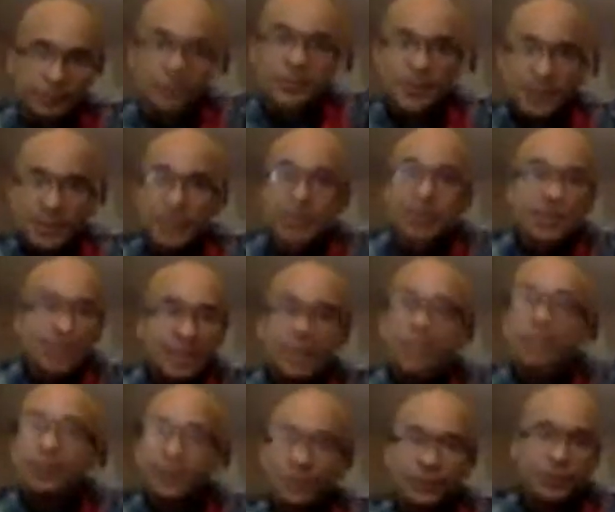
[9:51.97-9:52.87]
sea
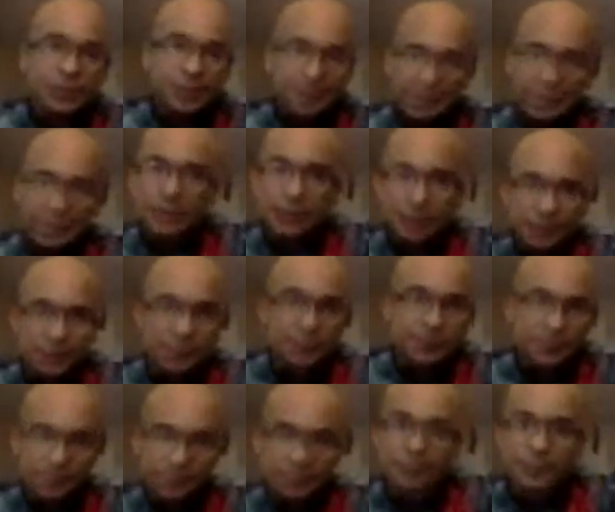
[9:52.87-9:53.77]
green.
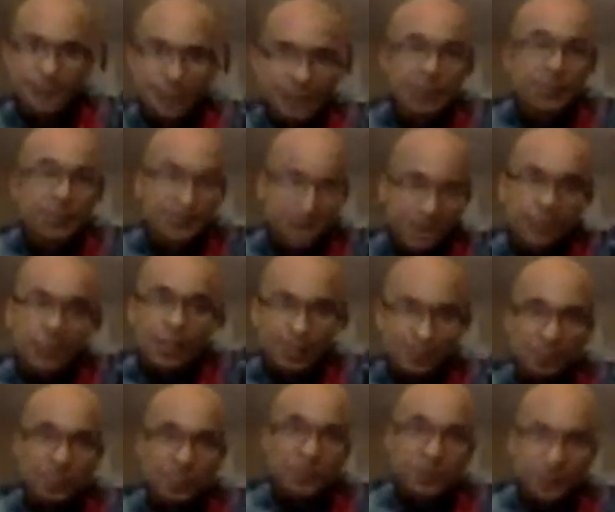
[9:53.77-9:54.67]
So like
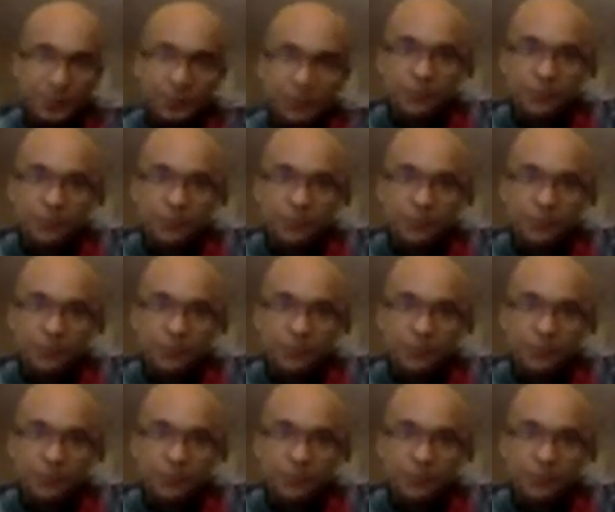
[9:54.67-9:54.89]
blue.